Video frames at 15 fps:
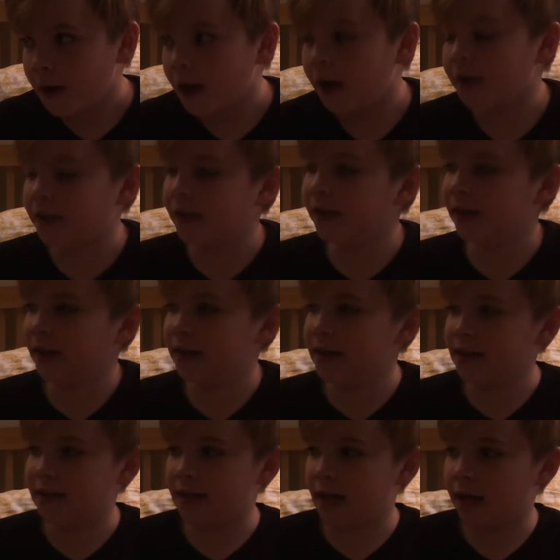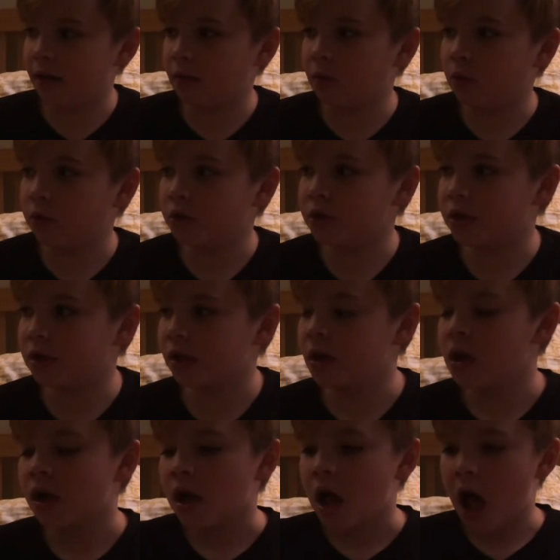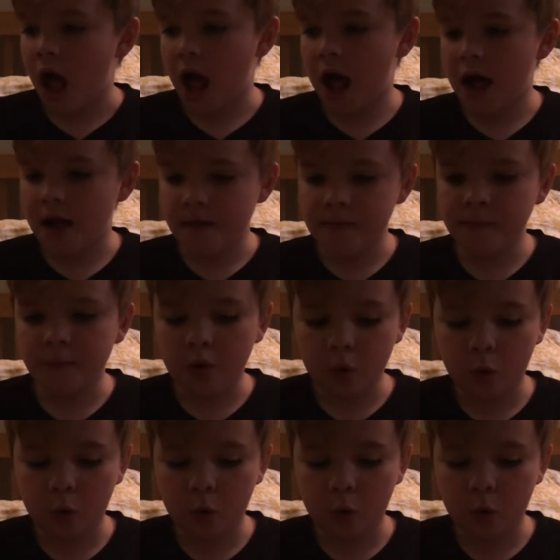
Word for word: I think he said it was, um,